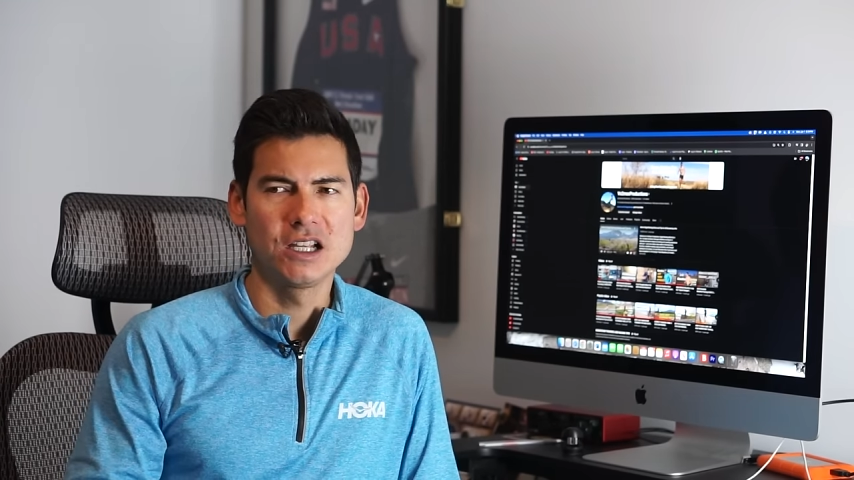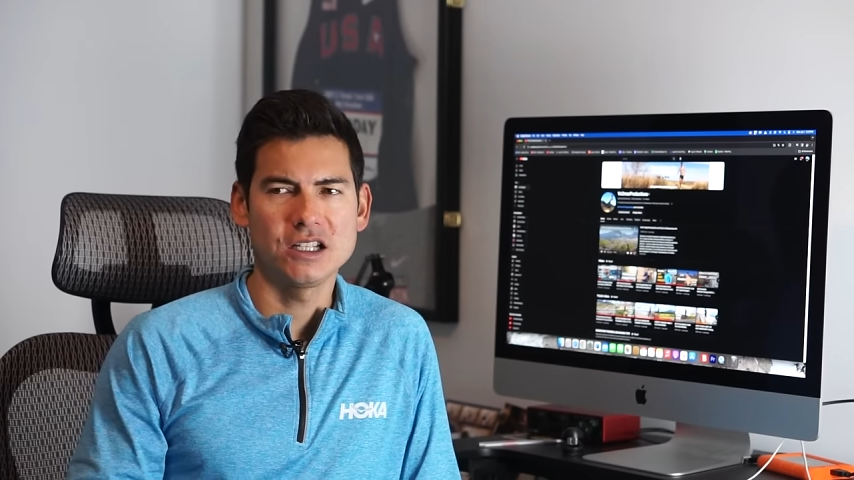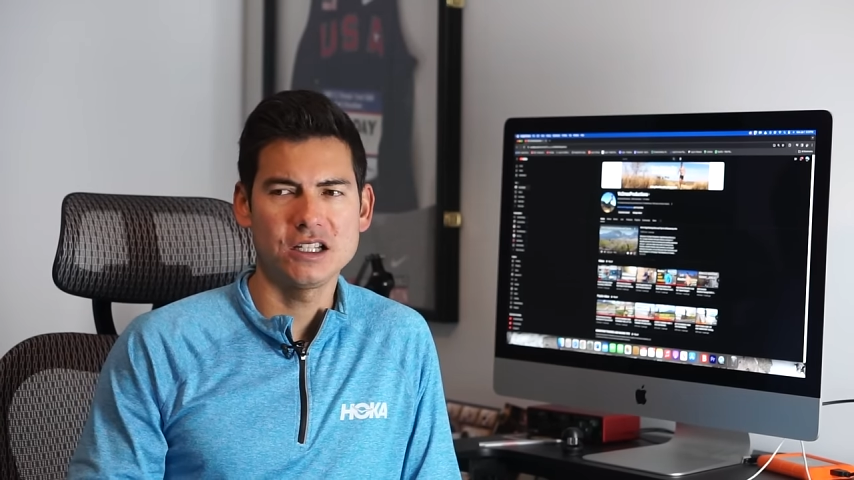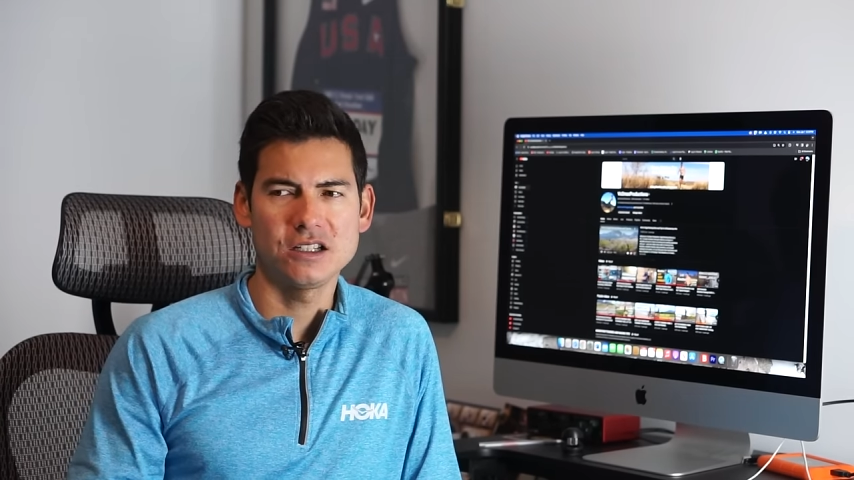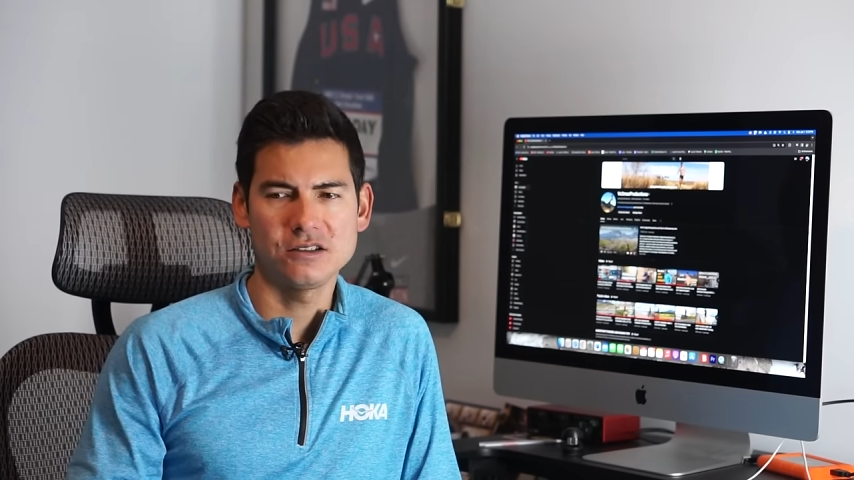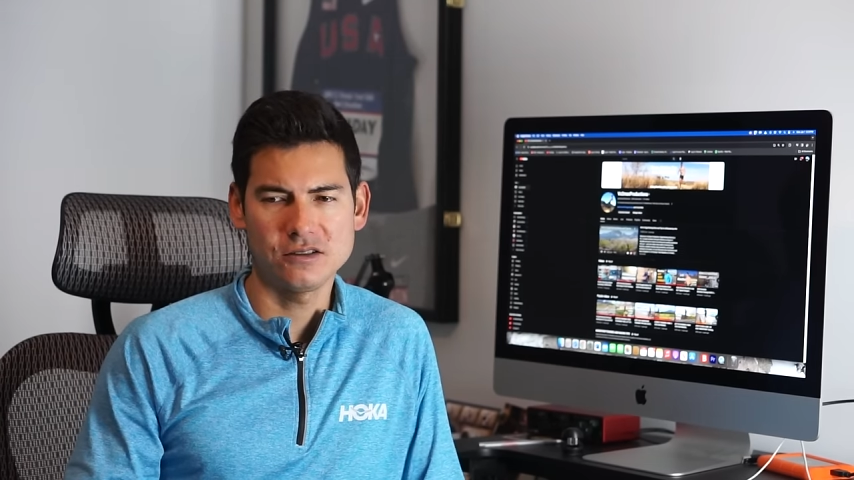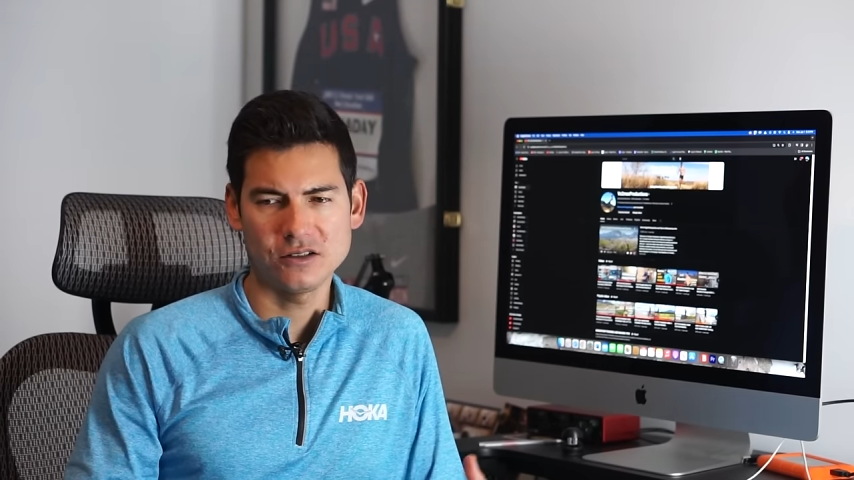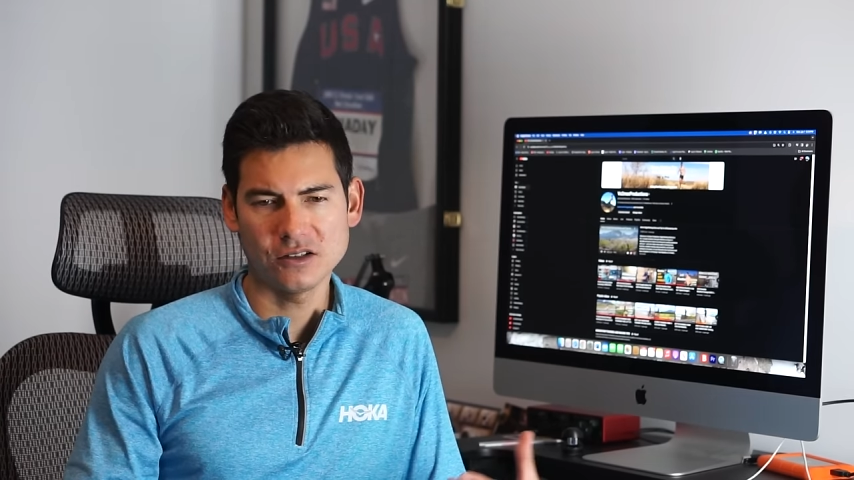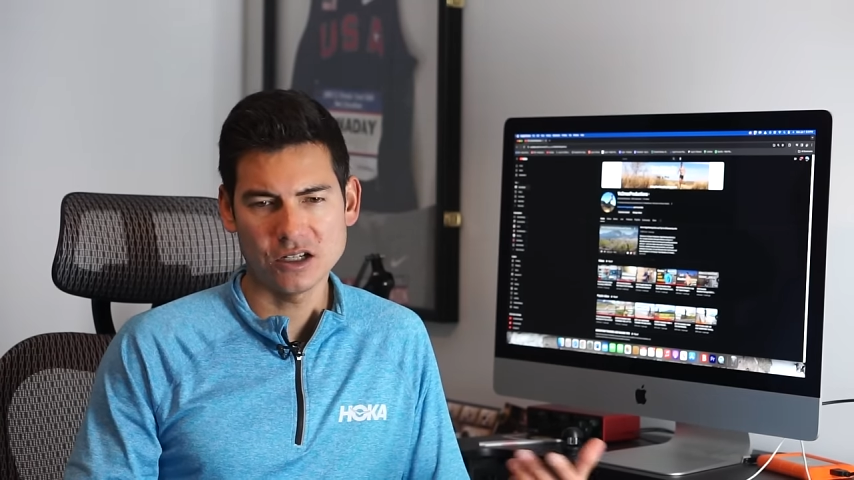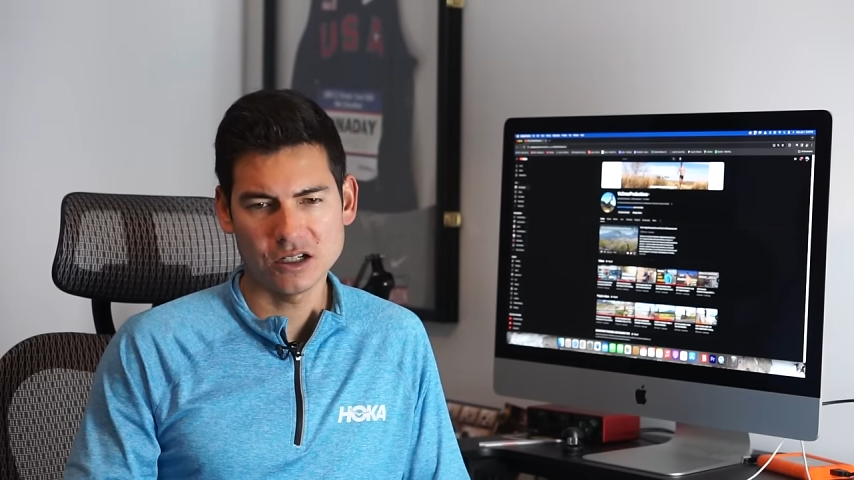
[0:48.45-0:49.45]
in
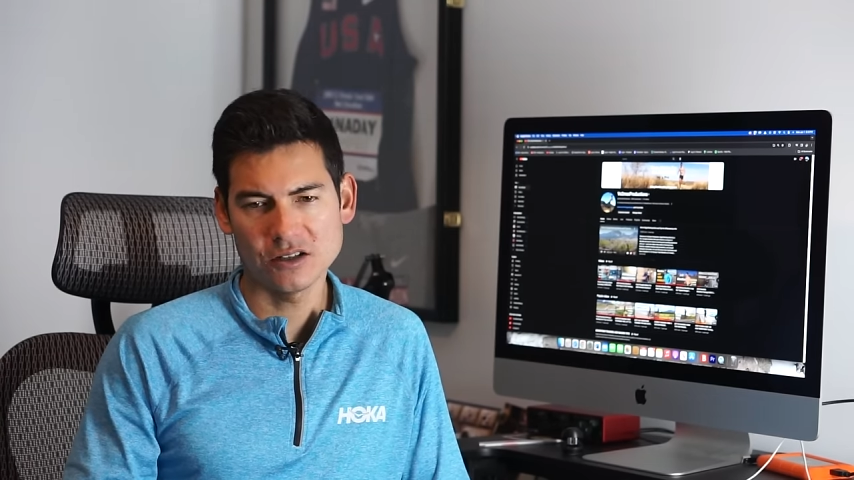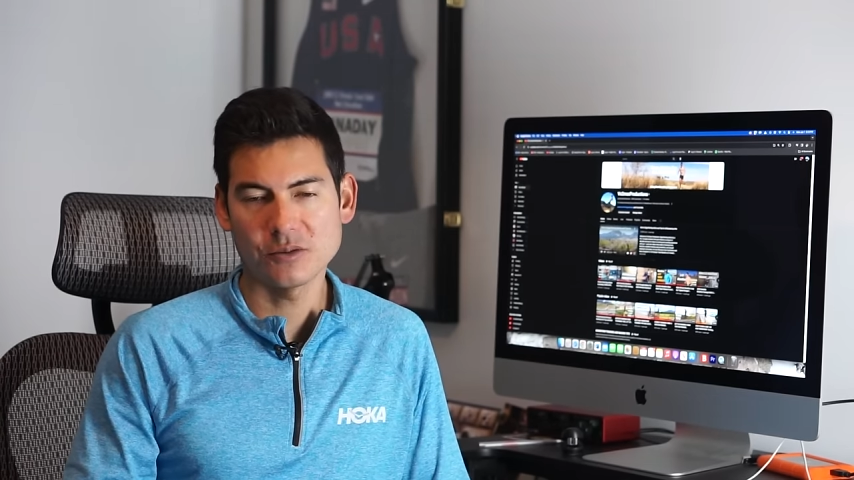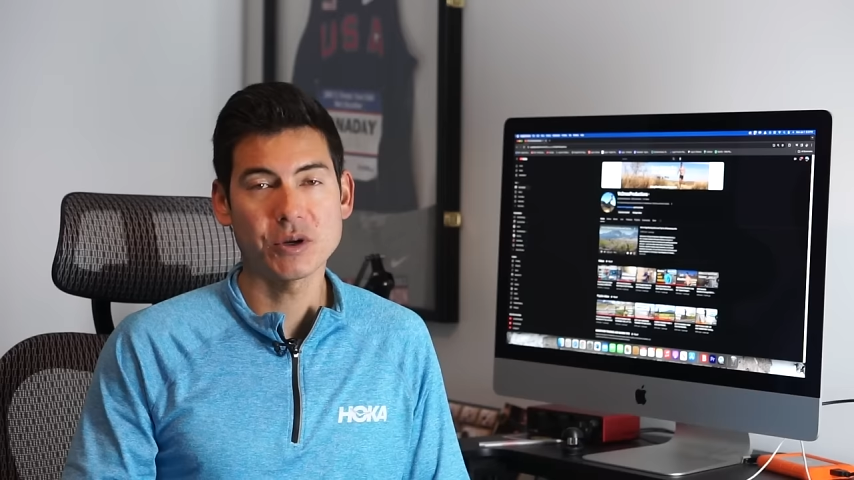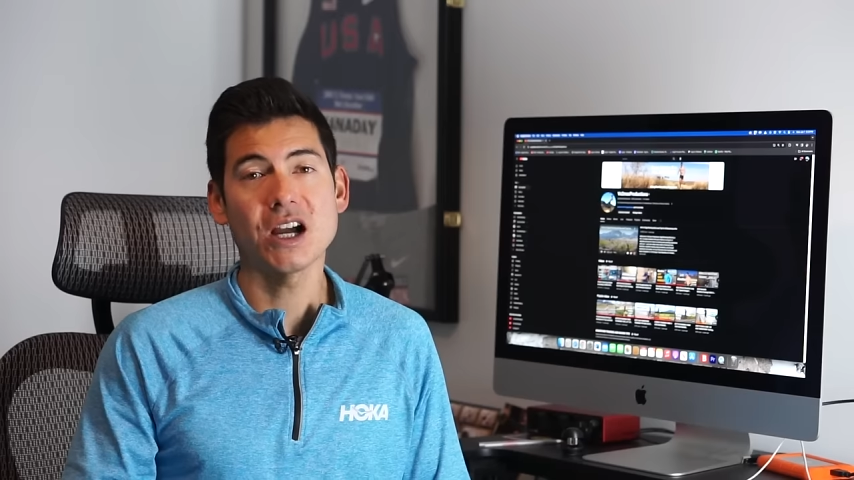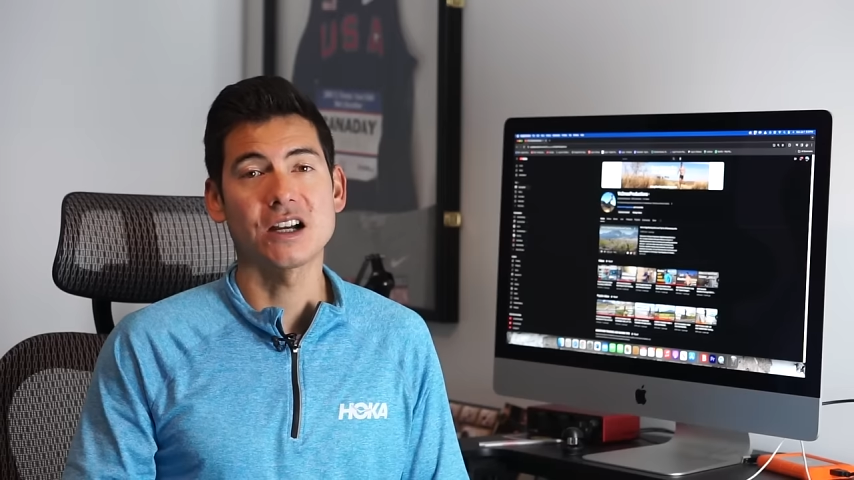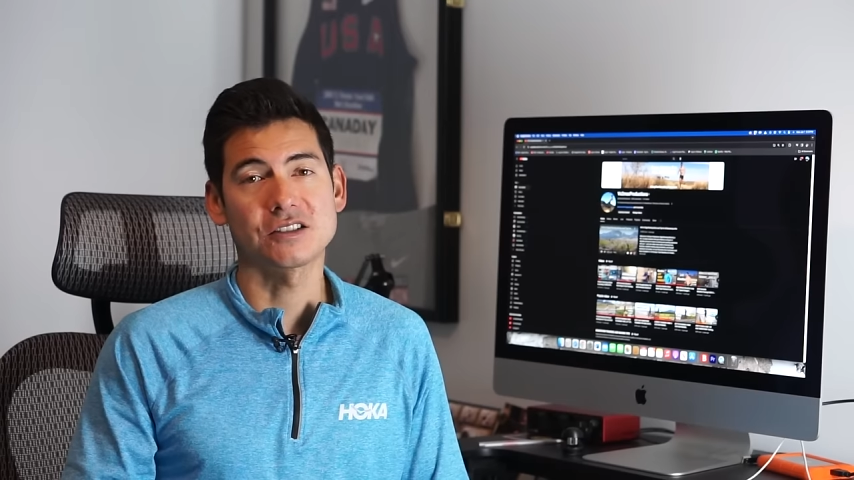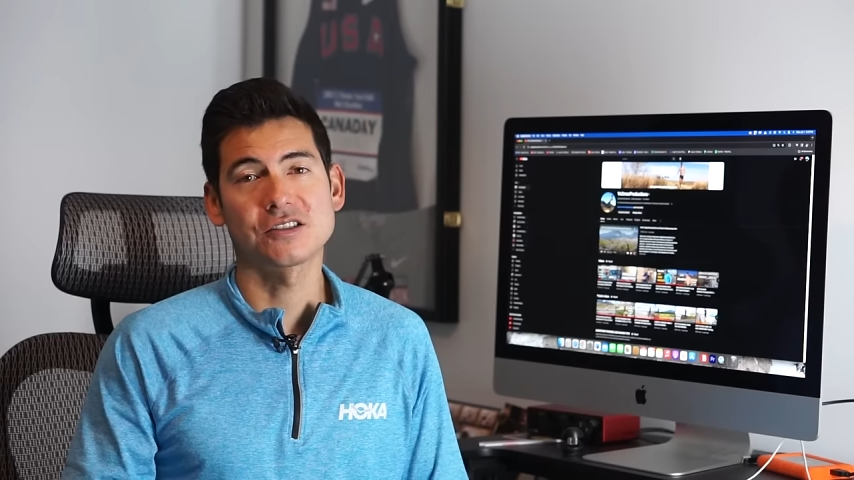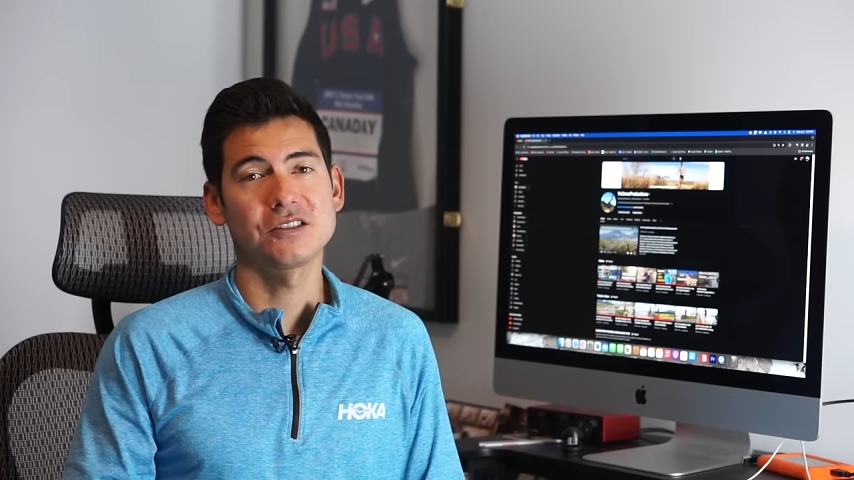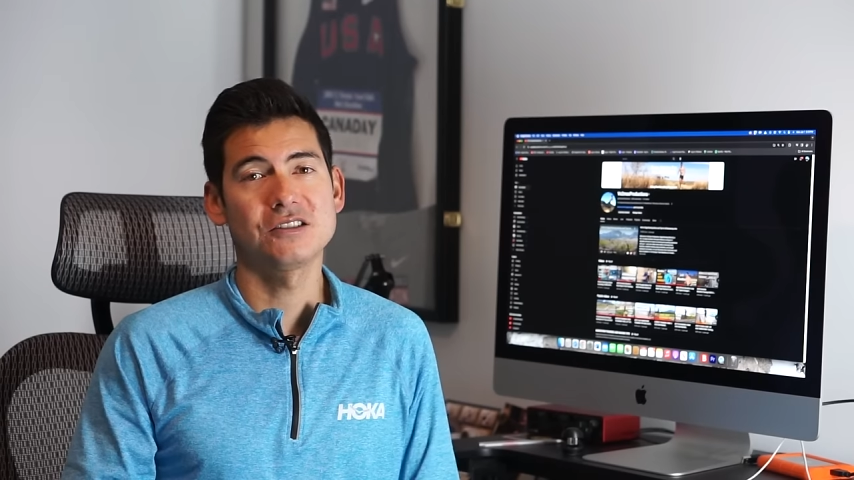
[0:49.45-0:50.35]
the past,